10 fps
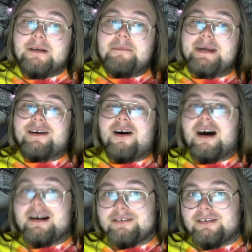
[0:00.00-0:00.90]
Be
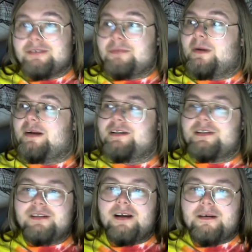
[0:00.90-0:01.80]
cautious. Wear your
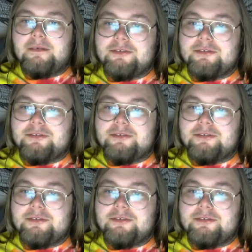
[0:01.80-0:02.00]
gloves.